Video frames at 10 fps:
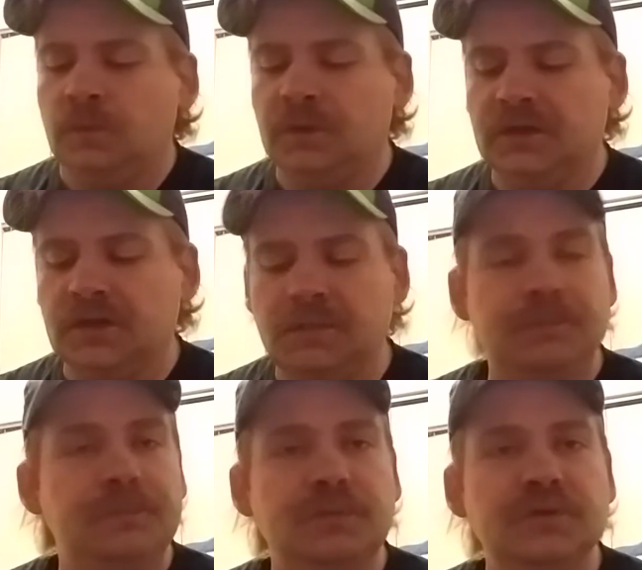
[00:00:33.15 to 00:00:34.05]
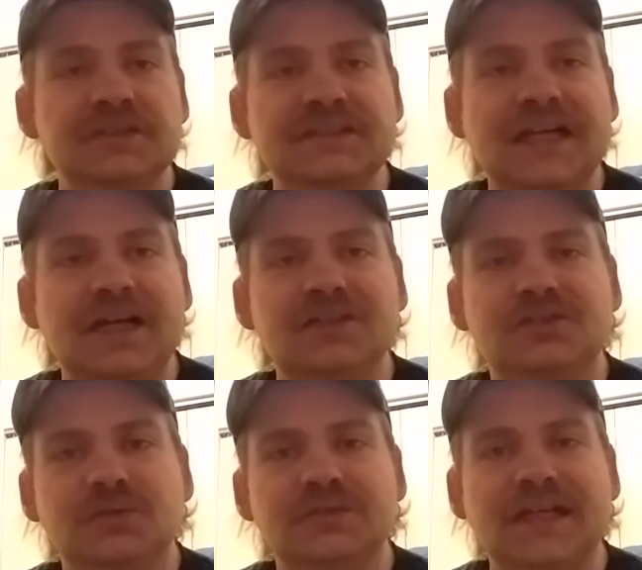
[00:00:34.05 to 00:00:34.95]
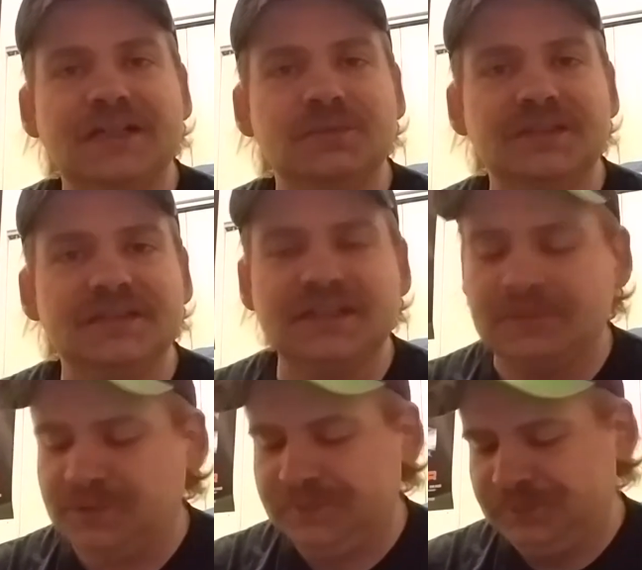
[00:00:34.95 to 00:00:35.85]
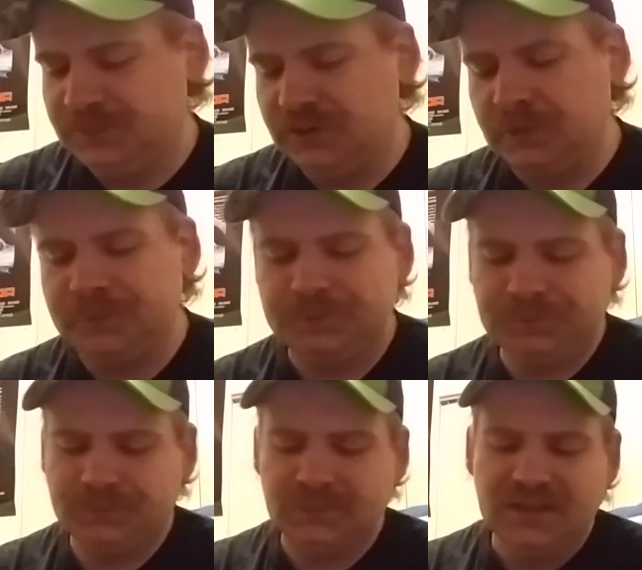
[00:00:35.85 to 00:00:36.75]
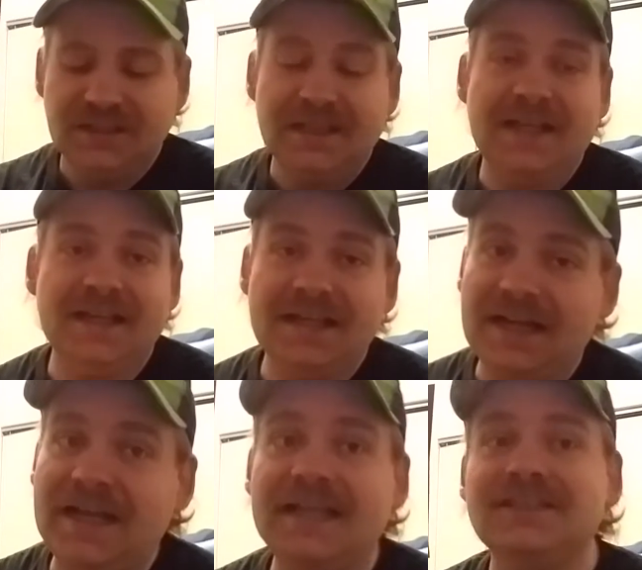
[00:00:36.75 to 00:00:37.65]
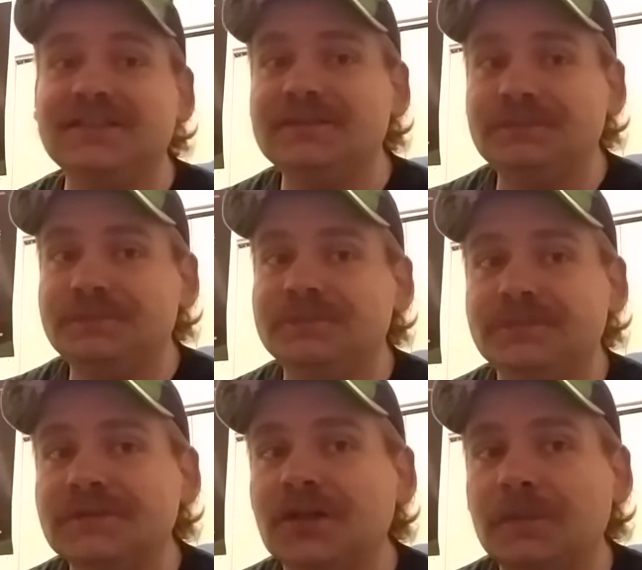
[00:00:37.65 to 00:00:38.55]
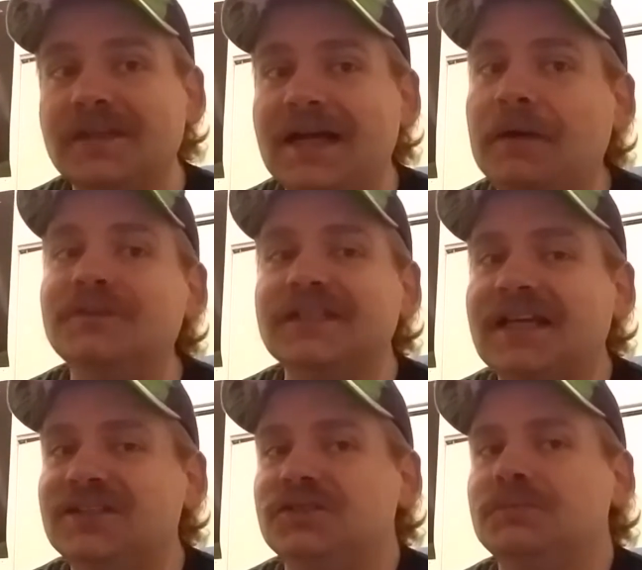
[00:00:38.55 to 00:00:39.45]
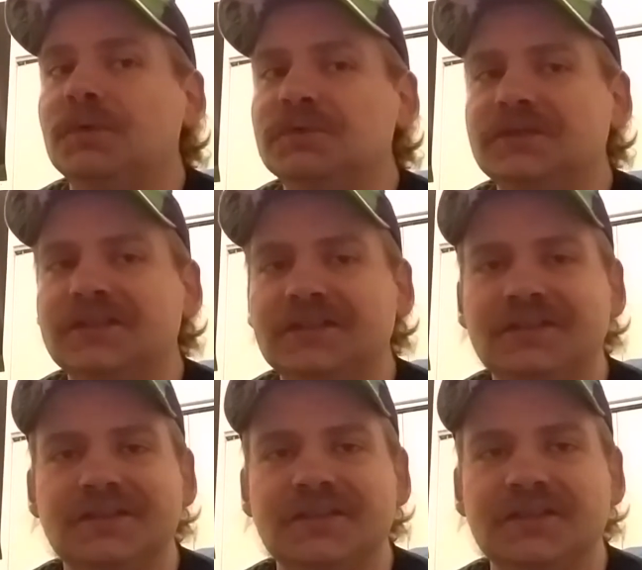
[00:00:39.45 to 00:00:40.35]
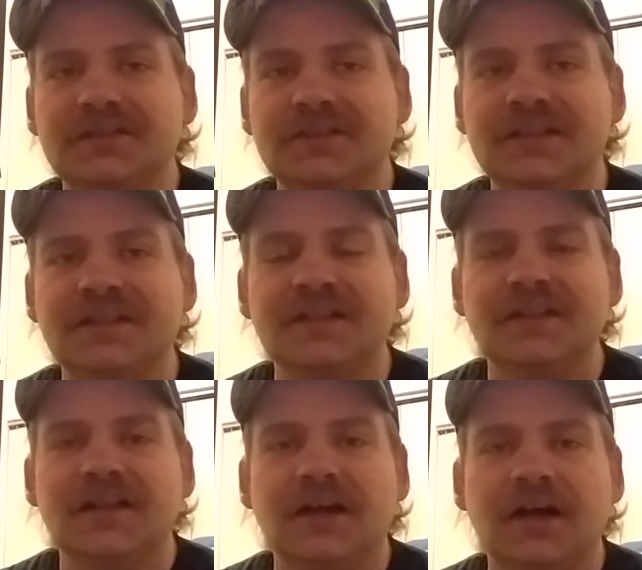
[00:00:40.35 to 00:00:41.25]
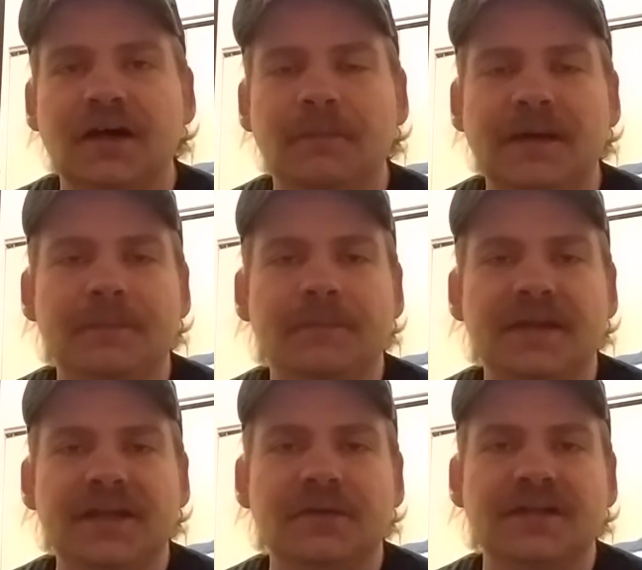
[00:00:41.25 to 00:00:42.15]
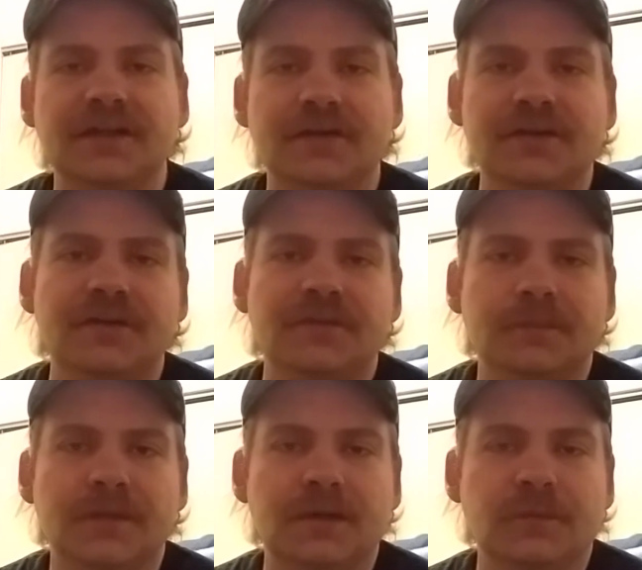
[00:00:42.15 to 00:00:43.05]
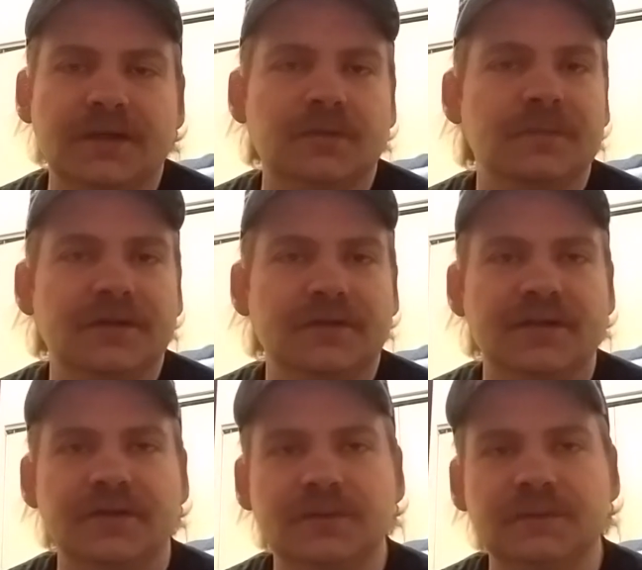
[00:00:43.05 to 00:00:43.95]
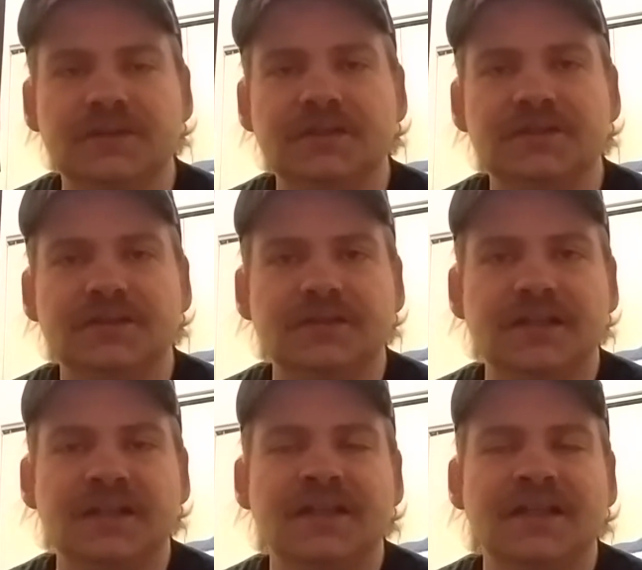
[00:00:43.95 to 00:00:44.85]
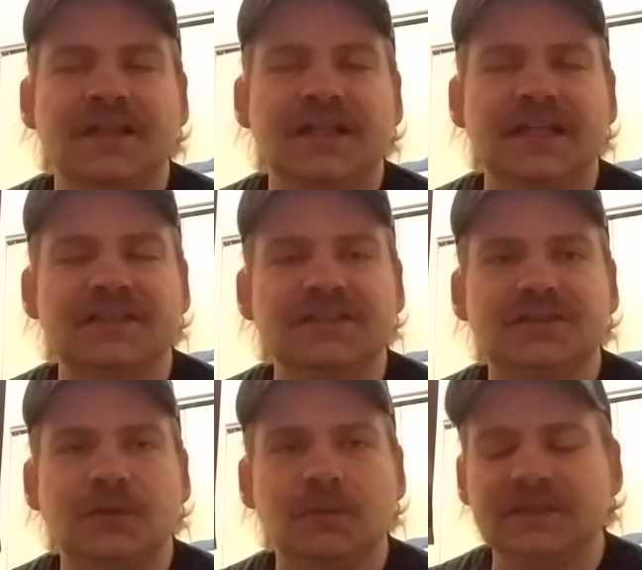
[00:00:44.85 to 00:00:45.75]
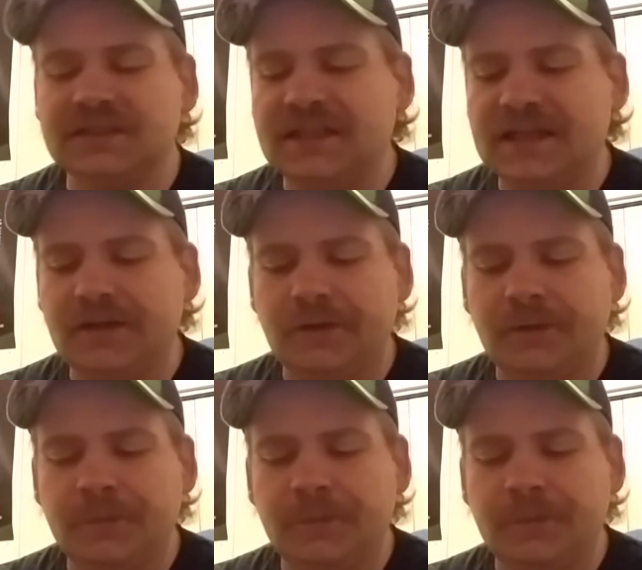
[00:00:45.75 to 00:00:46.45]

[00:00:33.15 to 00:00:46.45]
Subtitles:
we're gonna pull these out and show you guys what he sent me. So, and I actually, Kermit, I was actually supposed to get this yesterday. My mail carrier, my regular mail carrier, was here today, and she told me that